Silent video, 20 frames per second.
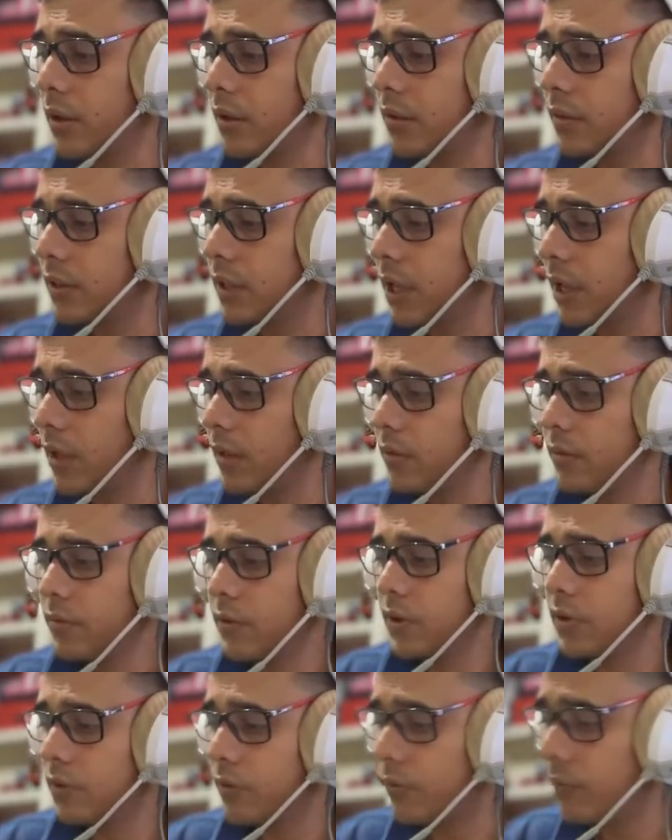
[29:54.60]
things
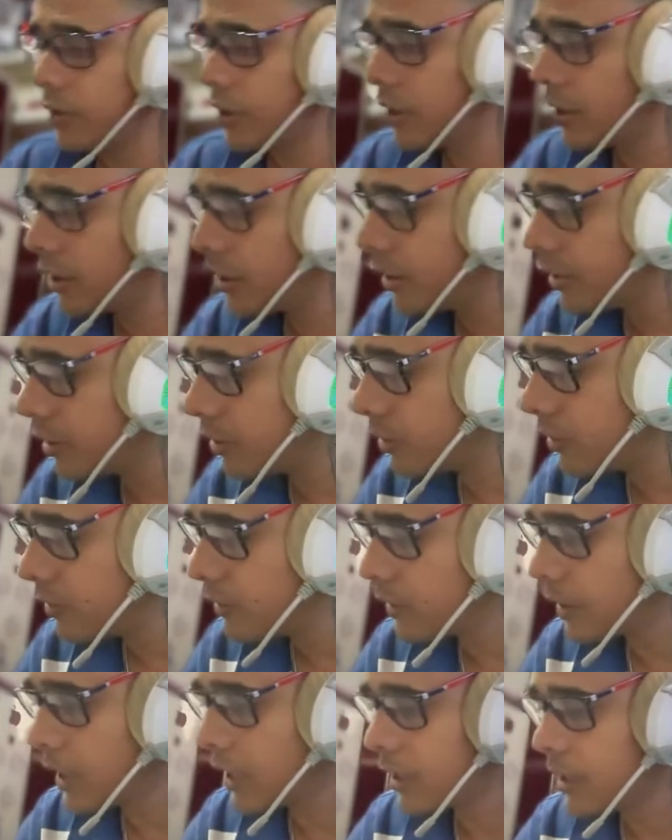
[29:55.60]
which we in the
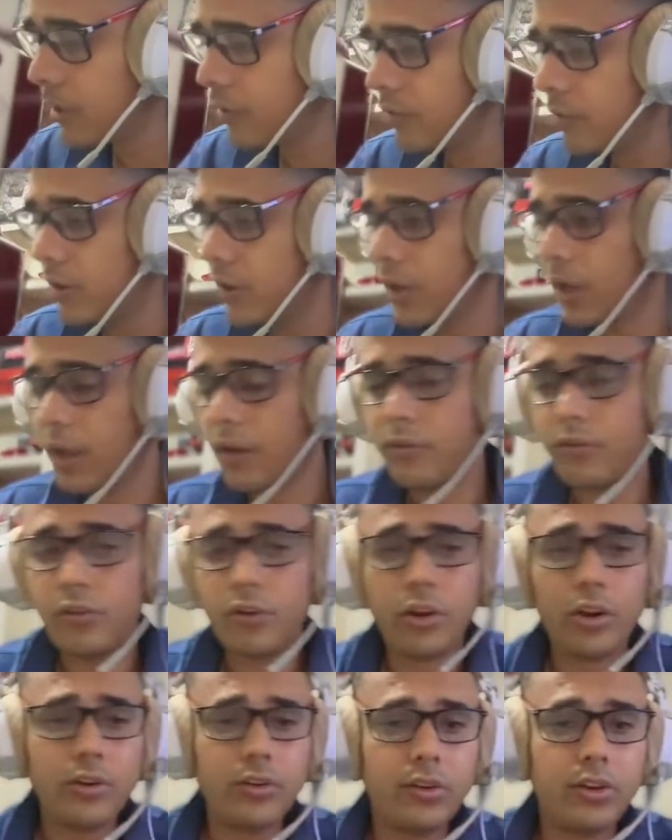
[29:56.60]
starting we have
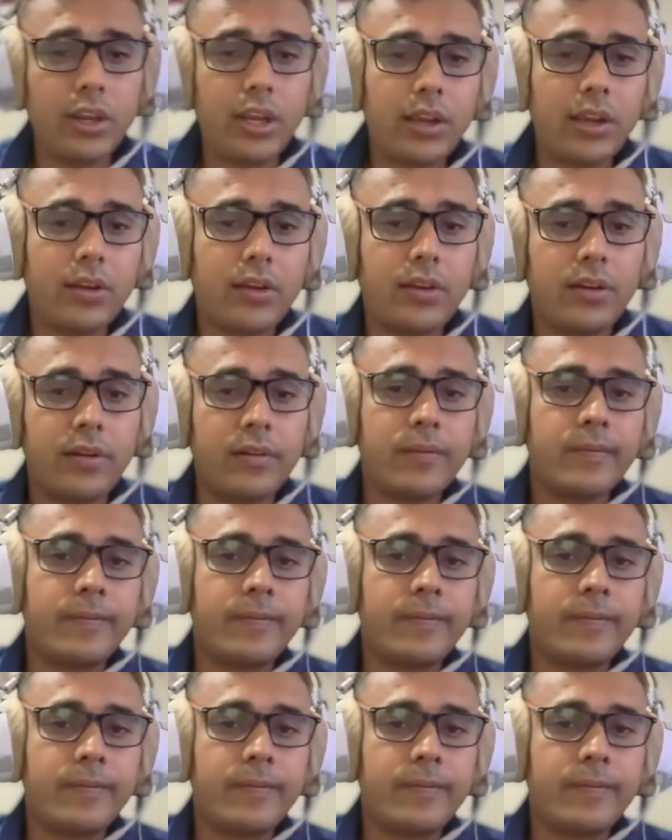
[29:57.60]
not taken.